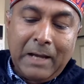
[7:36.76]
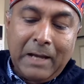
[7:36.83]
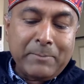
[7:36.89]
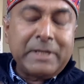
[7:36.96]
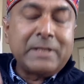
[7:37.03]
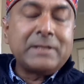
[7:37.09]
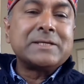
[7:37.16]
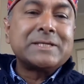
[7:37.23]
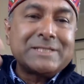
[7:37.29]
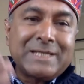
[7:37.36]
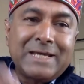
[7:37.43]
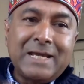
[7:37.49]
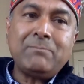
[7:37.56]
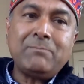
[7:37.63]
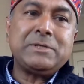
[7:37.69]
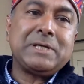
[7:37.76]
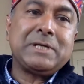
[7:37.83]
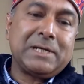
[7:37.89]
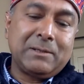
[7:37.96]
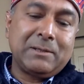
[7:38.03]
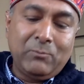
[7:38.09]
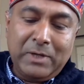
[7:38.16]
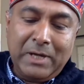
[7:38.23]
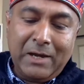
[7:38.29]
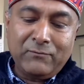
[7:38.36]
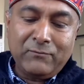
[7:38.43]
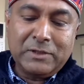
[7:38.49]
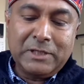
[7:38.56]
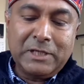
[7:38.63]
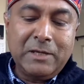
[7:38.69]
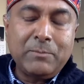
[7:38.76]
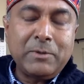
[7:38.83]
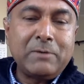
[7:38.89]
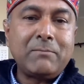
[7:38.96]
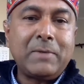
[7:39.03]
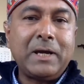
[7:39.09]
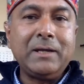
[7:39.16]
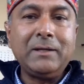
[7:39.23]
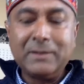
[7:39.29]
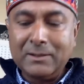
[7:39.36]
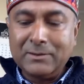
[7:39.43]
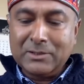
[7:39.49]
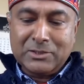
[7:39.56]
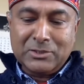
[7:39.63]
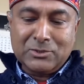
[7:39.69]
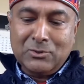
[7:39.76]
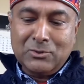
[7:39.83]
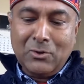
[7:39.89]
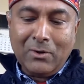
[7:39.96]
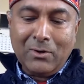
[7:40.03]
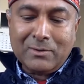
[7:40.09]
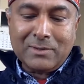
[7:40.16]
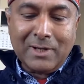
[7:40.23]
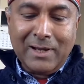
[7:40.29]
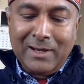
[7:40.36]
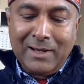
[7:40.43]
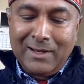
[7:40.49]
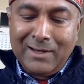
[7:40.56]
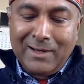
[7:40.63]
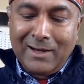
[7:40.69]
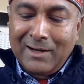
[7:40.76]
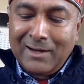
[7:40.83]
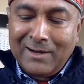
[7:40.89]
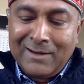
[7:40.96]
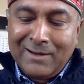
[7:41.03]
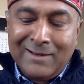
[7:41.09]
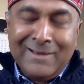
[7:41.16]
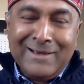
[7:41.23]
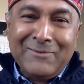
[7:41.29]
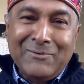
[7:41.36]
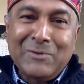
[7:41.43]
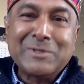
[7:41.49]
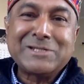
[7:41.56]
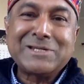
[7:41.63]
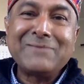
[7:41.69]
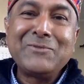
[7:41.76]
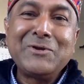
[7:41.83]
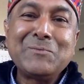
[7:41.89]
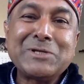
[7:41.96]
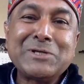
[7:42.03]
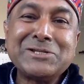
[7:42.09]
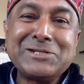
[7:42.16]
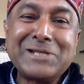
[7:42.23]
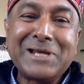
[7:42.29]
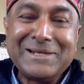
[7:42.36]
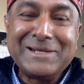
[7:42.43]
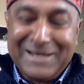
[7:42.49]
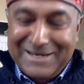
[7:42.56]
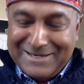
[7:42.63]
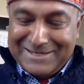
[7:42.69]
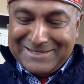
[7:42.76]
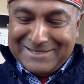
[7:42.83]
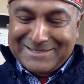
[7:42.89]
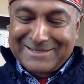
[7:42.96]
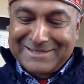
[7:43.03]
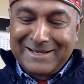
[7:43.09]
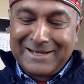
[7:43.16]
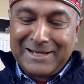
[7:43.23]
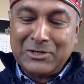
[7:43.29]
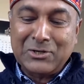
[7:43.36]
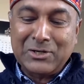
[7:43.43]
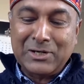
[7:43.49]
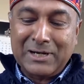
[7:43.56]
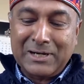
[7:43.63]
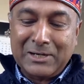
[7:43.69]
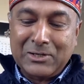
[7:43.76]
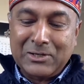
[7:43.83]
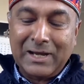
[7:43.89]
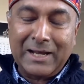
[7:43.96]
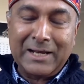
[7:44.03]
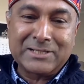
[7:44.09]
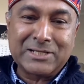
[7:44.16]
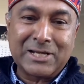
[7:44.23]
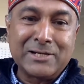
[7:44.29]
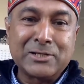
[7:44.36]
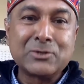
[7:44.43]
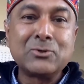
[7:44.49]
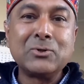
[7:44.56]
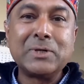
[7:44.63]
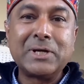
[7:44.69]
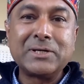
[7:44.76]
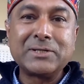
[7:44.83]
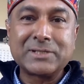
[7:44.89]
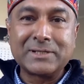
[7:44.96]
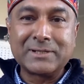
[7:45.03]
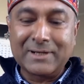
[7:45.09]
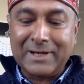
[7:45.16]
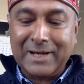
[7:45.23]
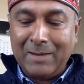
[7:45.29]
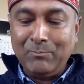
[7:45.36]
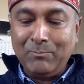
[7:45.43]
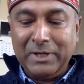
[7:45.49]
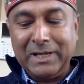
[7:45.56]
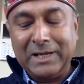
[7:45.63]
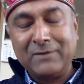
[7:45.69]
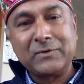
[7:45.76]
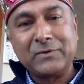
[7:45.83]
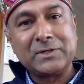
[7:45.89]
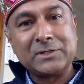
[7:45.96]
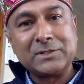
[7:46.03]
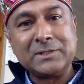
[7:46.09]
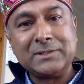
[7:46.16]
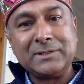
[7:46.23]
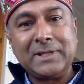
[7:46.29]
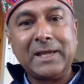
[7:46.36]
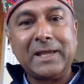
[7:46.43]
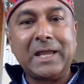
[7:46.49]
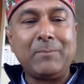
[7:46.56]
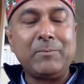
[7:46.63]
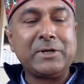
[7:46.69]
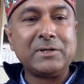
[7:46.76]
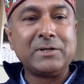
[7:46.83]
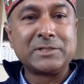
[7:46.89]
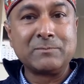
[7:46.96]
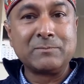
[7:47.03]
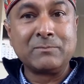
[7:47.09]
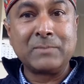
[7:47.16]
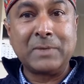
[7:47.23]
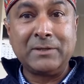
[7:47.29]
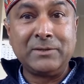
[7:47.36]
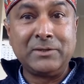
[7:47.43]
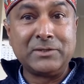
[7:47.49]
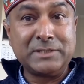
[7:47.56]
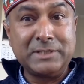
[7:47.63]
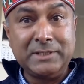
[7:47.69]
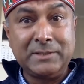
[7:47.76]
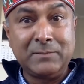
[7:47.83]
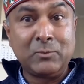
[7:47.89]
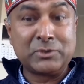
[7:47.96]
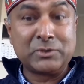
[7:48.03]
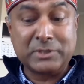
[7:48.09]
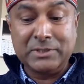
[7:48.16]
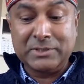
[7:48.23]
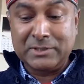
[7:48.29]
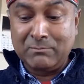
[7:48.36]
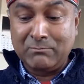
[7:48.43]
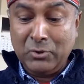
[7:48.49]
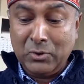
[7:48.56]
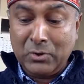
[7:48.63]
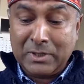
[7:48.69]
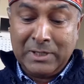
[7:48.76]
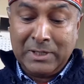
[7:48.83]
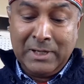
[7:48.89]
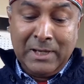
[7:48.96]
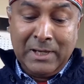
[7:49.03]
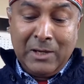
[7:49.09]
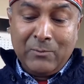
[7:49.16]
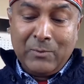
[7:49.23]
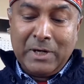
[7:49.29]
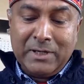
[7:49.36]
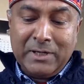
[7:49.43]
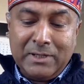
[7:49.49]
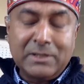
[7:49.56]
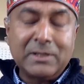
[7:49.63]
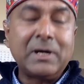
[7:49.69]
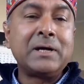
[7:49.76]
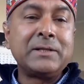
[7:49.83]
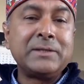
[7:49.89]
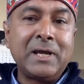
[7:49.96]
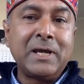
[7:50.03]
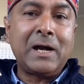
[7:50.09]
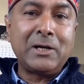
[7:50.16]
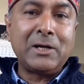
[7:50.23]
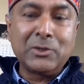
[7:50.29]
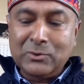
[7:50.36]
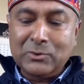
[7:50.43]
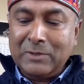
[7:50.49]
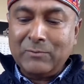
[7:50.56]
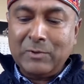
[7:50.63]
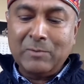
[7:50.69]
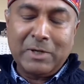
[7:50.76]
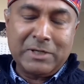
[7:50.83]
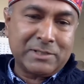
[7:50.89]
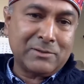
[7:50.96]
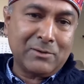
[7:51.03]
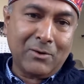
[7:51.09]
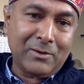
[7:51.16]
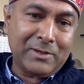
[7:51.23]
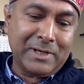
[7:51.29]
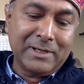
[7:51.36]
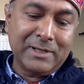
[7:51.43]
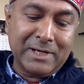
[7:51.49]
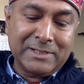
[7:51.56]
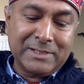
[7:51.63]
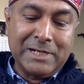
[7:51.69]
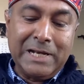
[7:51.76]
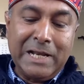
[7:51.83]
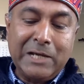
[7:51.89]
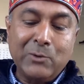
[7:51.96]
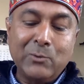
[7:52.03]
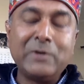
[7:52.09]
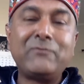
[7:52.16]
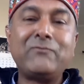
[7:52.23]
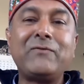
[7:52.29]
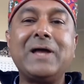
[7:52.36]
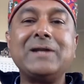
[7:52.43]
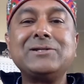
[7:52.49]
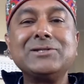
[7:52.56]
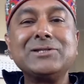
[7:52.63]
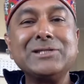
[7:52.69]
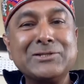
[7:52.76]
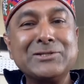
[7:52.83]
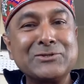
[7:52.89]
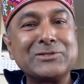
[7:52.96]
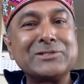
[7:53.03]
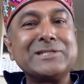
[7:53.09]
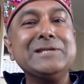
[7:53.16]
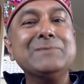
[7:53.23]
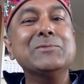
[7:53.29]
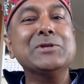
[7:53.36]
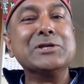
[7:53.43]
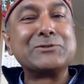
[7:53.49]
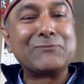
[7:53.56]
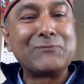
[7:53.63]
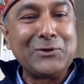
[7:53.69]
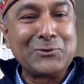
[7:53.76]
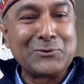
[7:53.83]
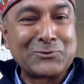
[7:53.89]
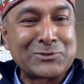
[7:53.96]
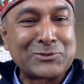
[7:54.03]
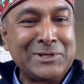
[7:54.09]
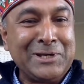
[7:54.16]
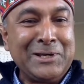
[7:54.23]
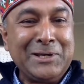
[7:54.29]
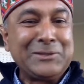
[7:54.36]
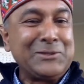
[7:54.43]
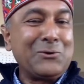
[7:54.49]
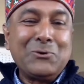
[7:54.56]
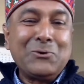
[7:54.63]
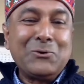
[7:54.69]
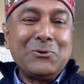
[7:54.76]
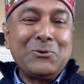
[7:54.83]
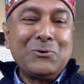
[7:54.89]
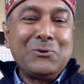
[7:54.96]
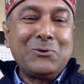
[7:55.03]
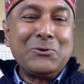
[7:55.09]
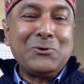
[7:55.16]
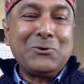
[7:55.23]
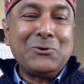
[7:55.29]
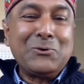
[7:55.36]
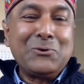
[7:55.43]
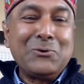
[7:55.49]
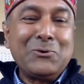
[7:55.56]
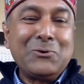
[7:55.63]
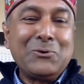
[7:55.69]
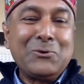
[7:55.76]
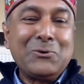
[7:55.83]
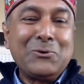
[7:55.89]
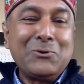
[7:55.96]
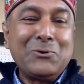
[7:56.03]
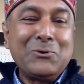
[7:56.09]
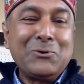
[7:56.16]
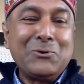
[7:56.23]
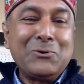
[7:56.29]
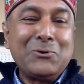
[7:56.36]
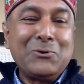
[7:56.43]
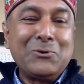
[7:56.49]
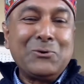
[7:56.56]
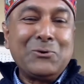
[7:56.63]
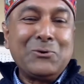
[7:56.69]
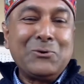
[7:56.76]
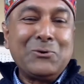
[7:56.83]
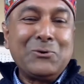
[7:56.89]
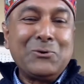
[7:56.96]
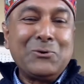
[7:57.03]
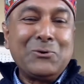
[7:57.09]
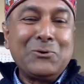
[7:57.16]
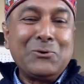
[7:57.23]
But at the same time, we have to keep in mind that this is not a, we mustn't engage, as Alexander Kolas and Campling have written in their Capitalism and the Sea, the most recent book, where they argue that we must not engage in liquid fantasies of seamless flows. The ocean, even as civilizations cannot